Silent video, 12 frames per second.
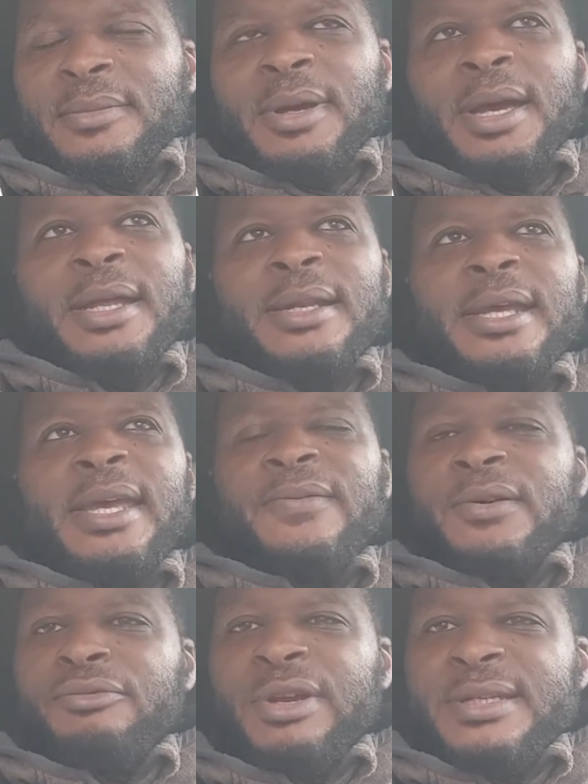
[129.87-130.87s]
And
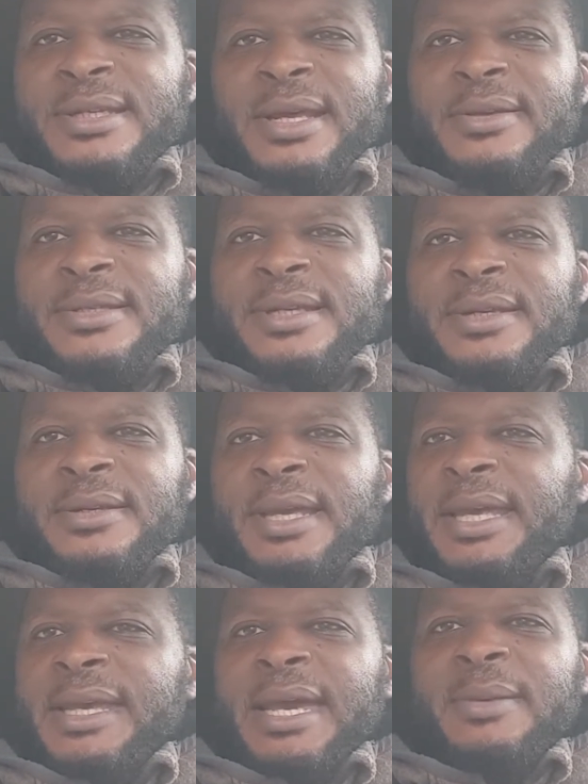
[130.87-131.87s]
even Reiss Nelson,
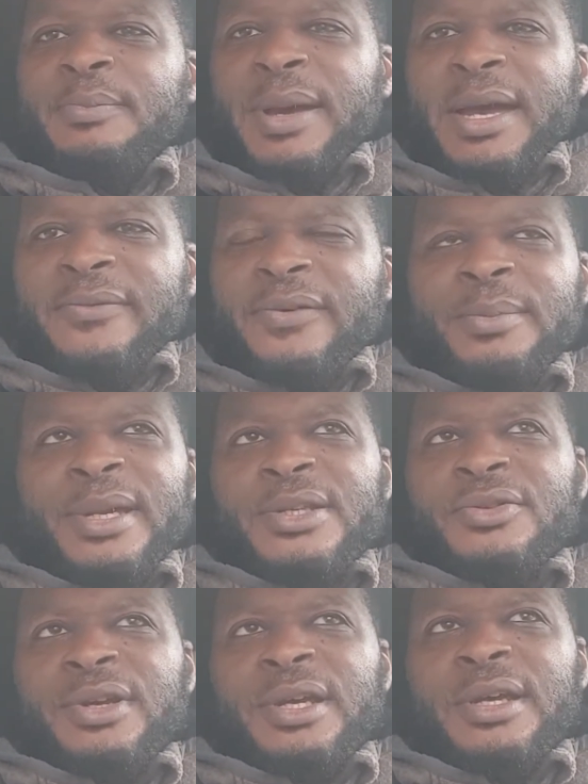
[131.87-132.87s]
he came back from
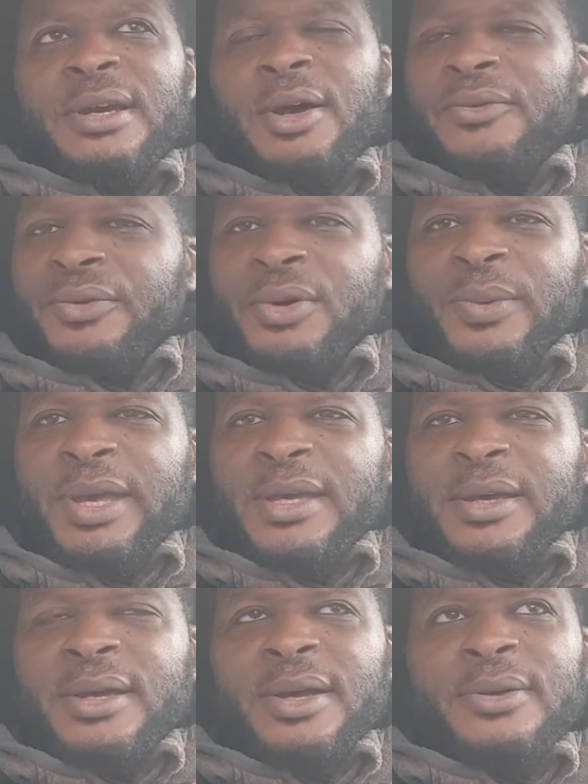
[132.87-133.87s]
injury over a week
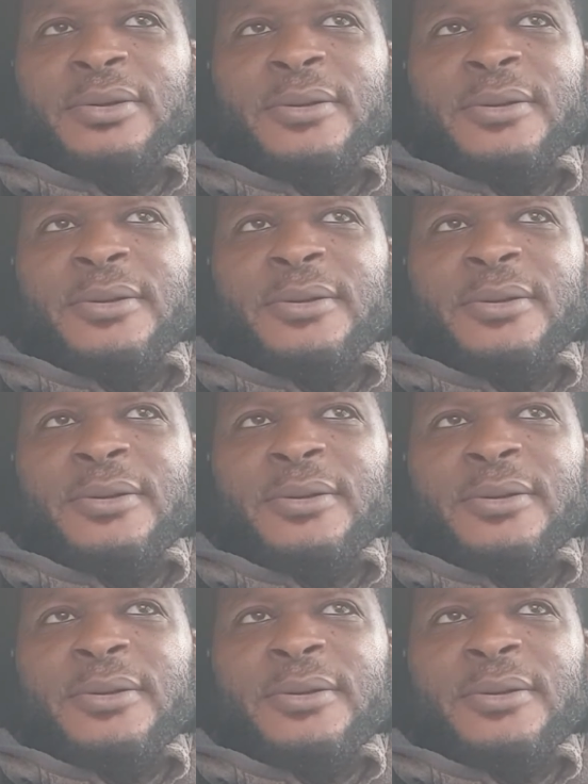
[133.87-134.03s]
ago,